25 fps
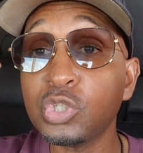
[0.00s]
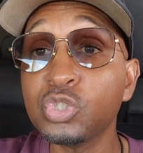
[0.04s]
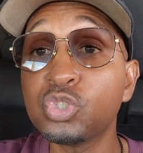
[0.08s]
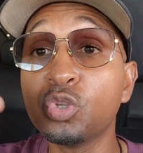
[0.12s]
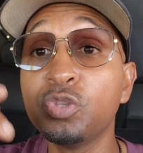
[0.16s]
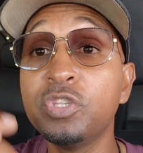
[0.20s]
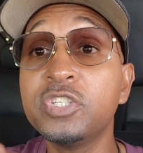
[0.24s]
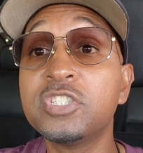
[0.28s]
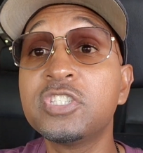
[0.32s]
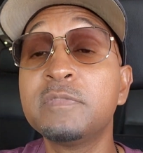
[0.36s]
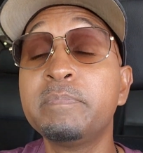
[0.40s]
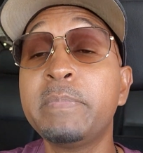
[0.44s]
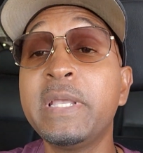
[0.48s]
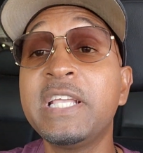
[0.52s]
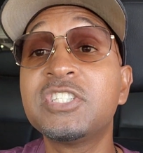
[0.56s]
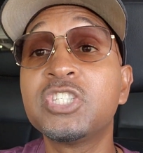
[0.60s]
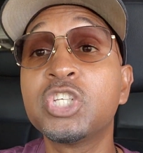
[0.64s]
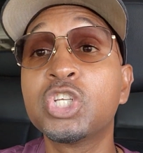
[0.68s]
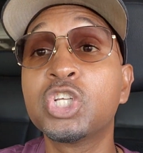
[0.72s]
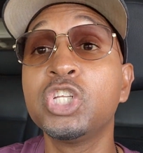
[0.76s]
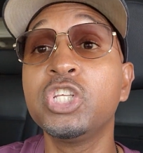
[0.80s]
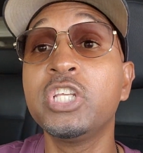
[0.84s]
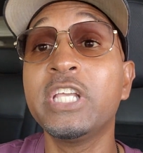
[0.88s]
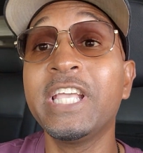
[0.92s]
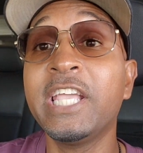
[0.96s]
So this is
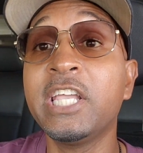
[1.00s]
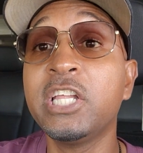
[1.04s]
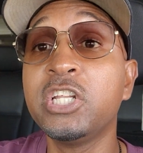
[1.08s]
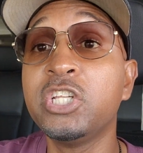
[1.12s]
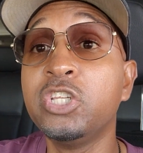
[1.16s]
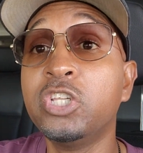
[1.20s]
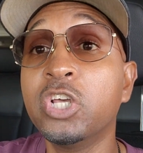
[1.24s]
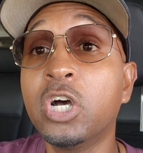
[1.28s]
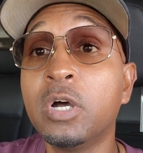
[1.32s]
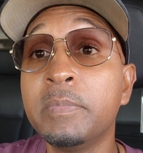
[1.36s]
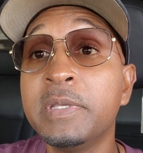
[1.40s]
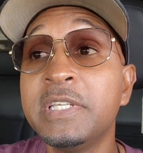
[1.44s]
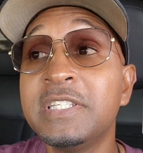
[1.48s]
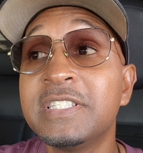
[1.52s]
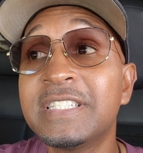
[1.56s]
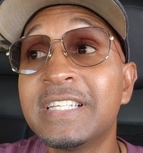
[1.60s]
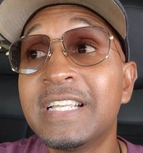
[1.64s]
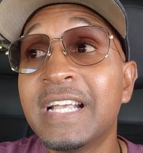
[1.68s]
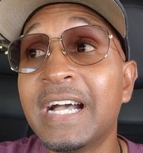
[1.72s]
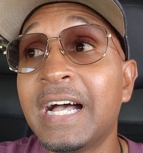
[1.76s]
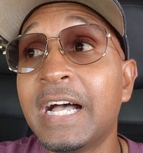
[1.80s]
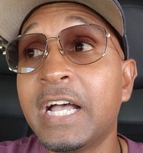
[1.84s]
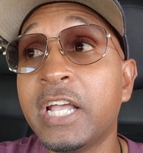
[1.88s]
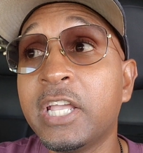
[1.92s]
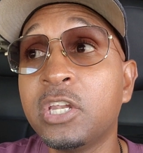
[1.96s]
basically a dummy's
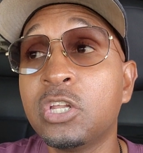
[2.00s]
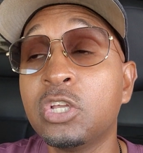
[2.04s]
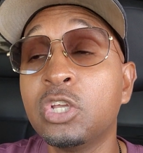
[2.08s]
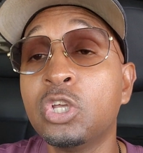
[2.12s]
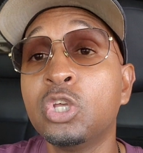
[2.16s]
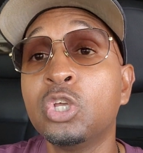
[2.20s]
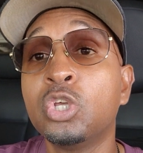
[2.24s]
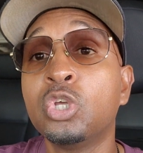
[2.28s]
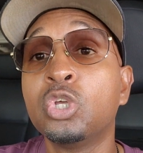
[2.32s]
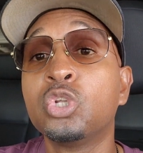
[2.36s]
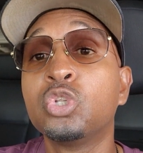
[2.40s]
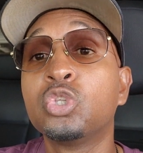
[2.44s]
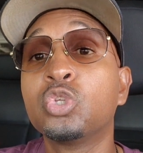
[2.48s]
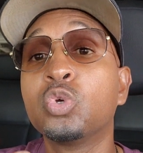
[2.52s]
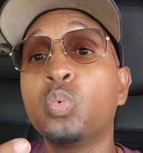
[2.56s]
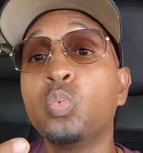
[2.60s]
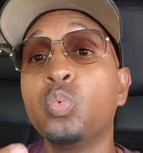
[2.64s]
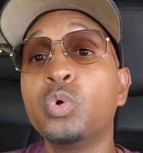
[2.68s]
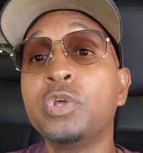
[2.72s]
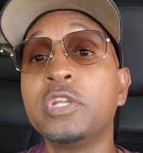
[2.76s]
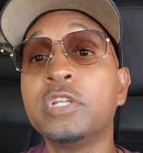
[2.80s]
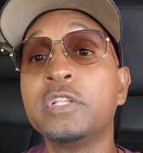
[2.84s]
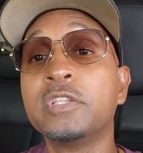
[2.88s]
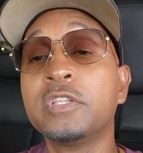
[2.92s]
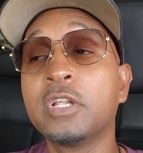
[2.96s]
guide to
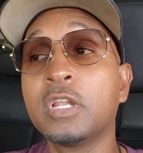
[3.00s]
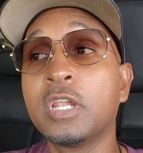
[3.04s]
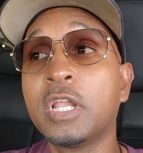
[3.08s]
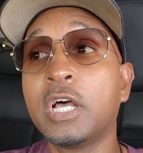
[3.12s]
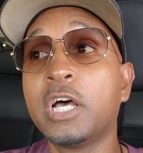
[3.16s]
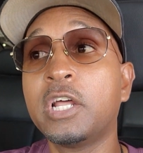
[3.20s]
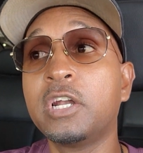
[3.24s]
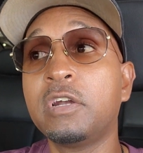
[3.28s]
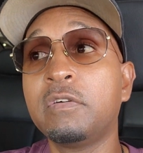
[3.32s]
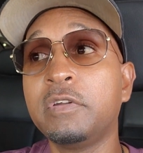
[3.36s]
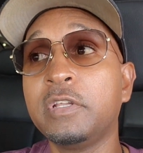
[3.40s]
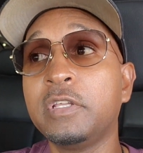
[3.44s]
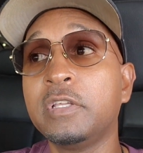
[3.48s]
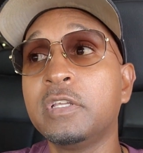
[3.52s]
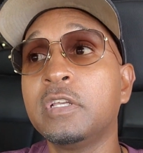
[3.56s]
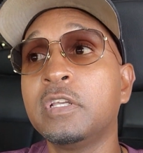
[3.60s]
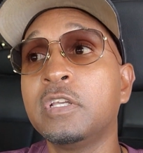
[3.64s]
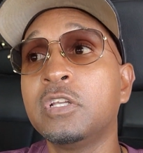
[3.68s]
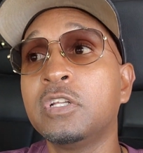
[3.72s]
winning the lottery.